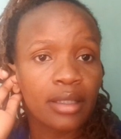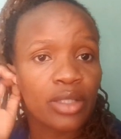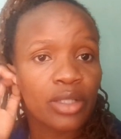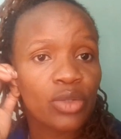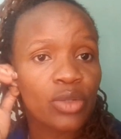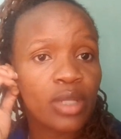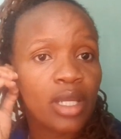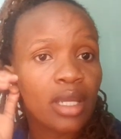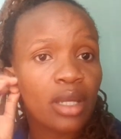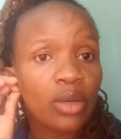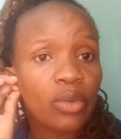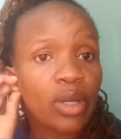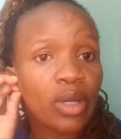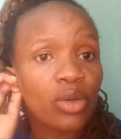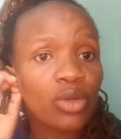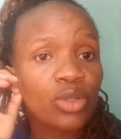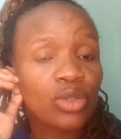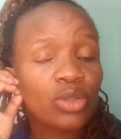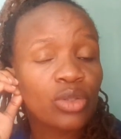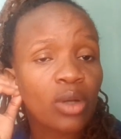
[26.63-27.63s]
today we're
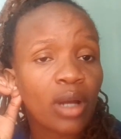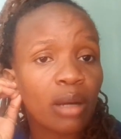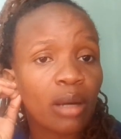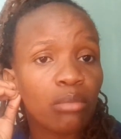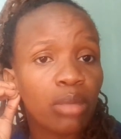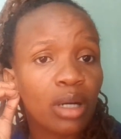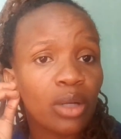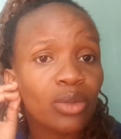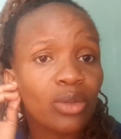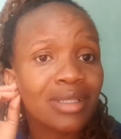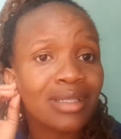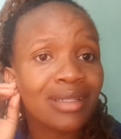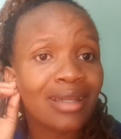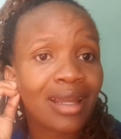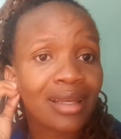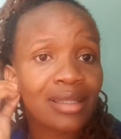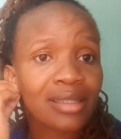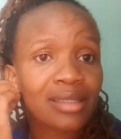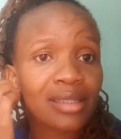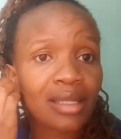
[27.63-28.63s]
going to talk about
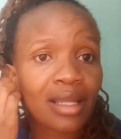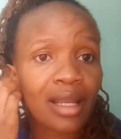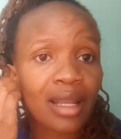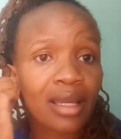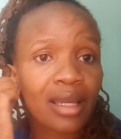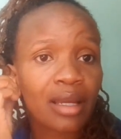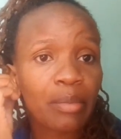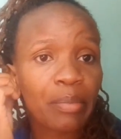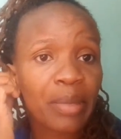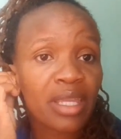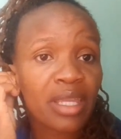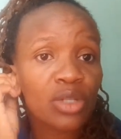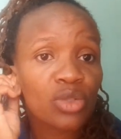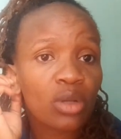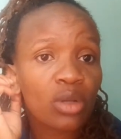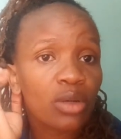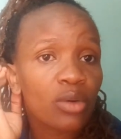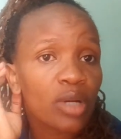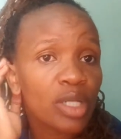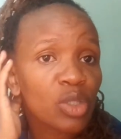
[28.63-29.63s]
nursing like penye
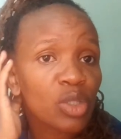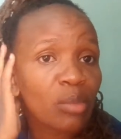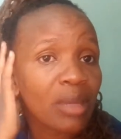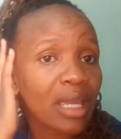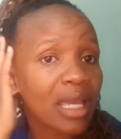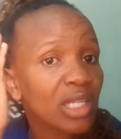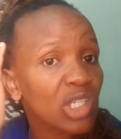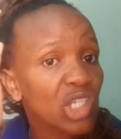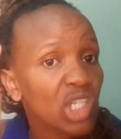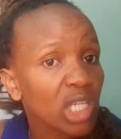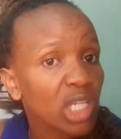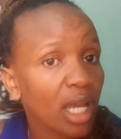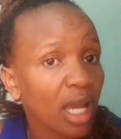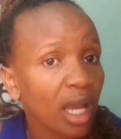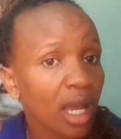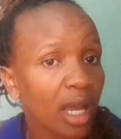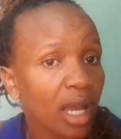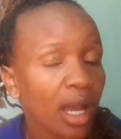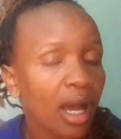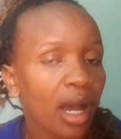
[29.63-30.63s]
tulikuwa tumeachia
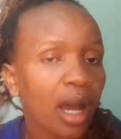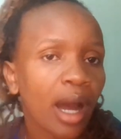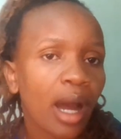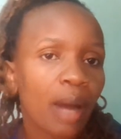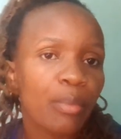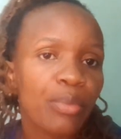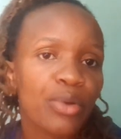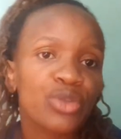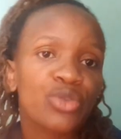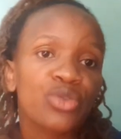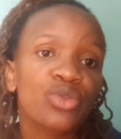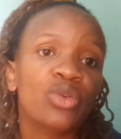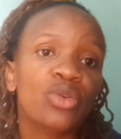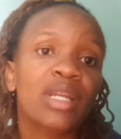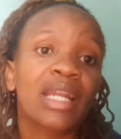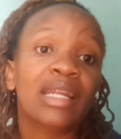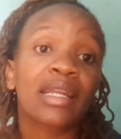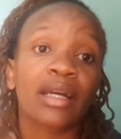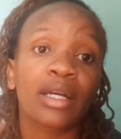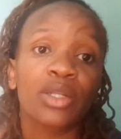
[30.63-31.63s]
hapo tu ndo
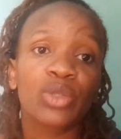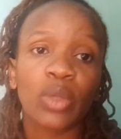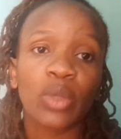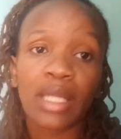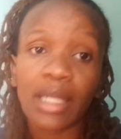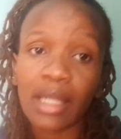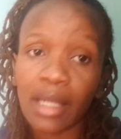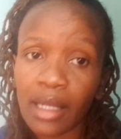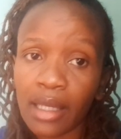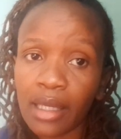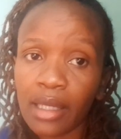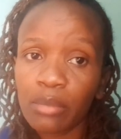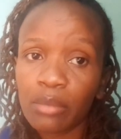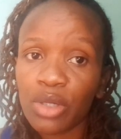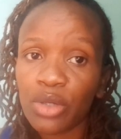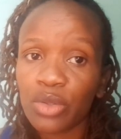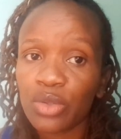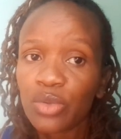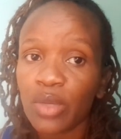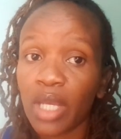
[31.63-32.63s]
nataka tuendelee
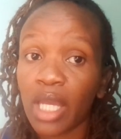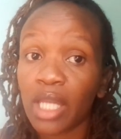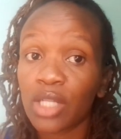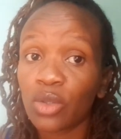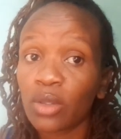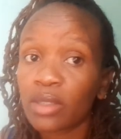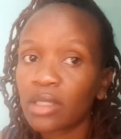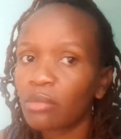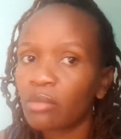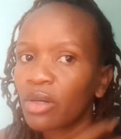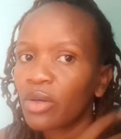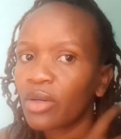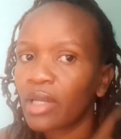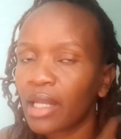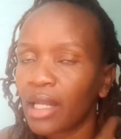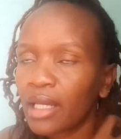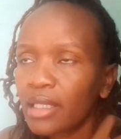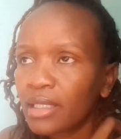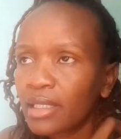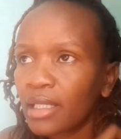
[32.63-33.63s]
because we had talked about
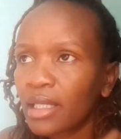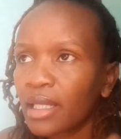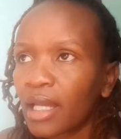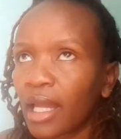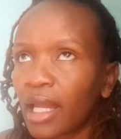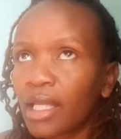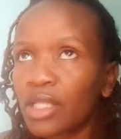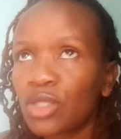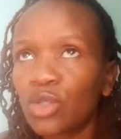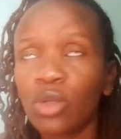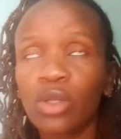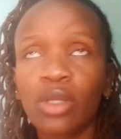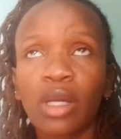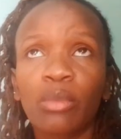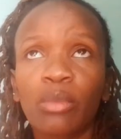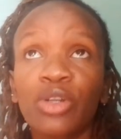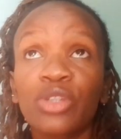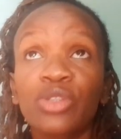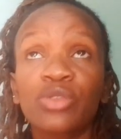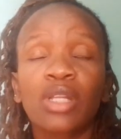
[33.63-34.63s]
nursing and i told you i'm
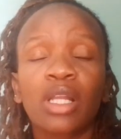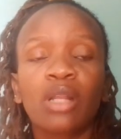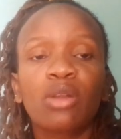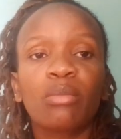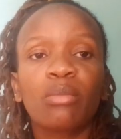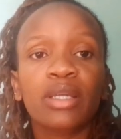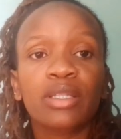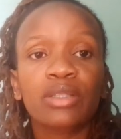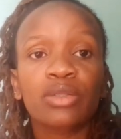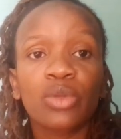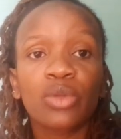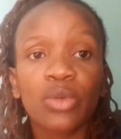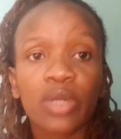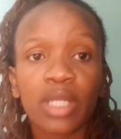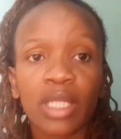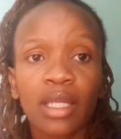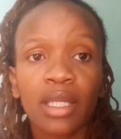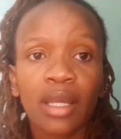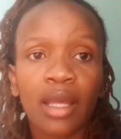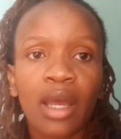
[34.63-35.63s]
going to tell you my
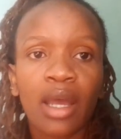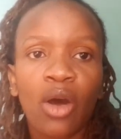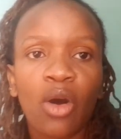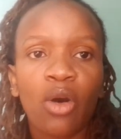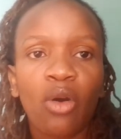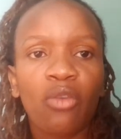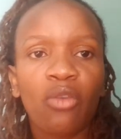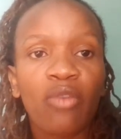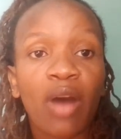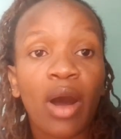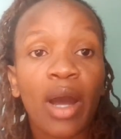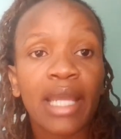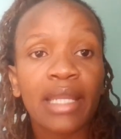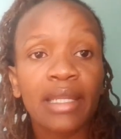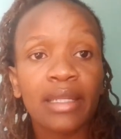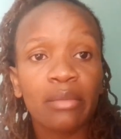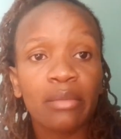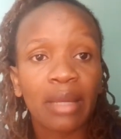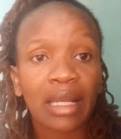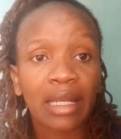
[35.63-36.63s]
story of how i
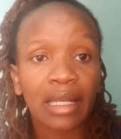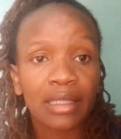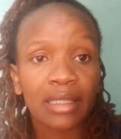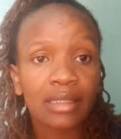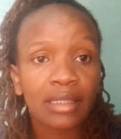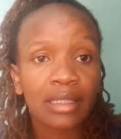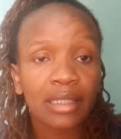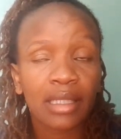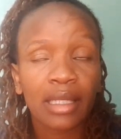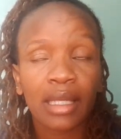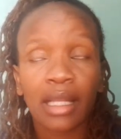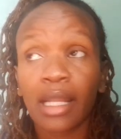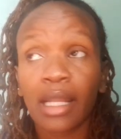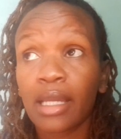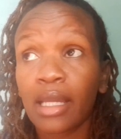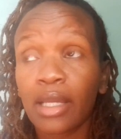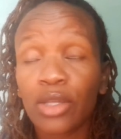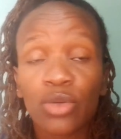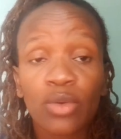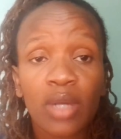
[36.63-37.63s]
did my nursing
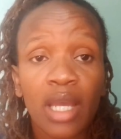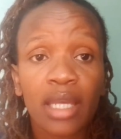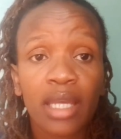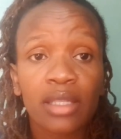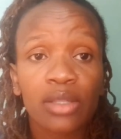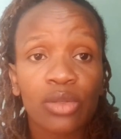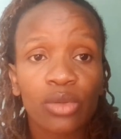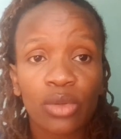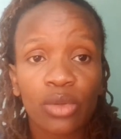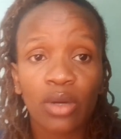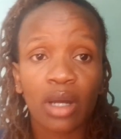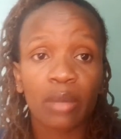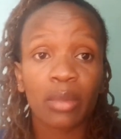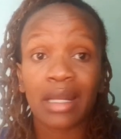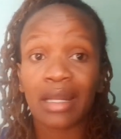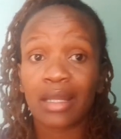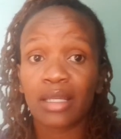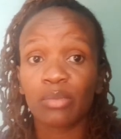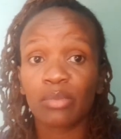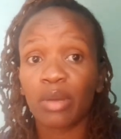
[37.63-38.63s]
like you guys you know i'm a
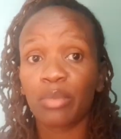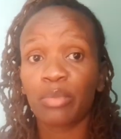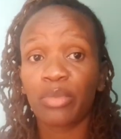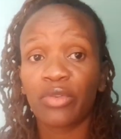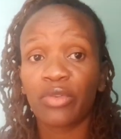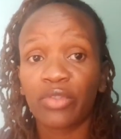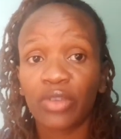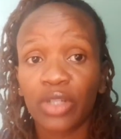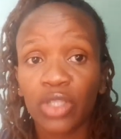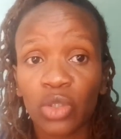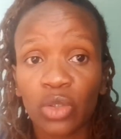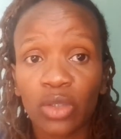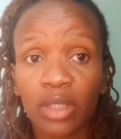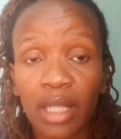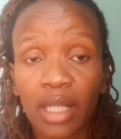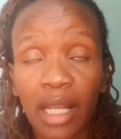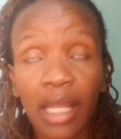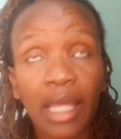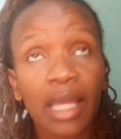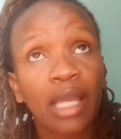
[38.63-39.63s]
nurse by profession
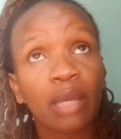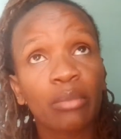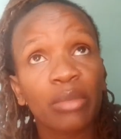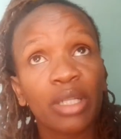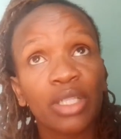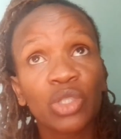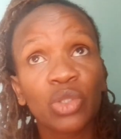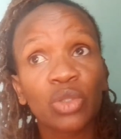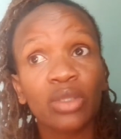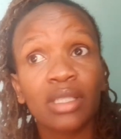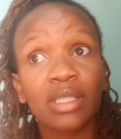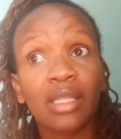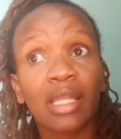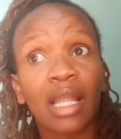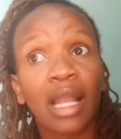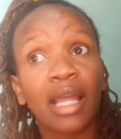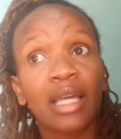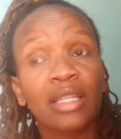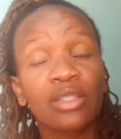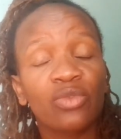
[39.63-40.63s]
like i mentioned in the
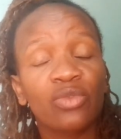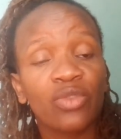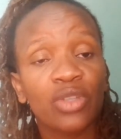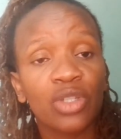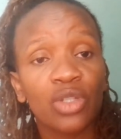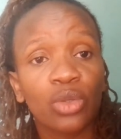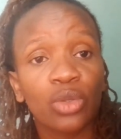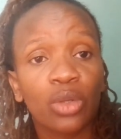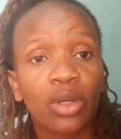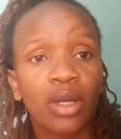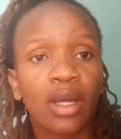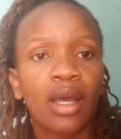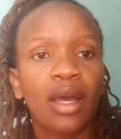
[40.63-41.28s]
last video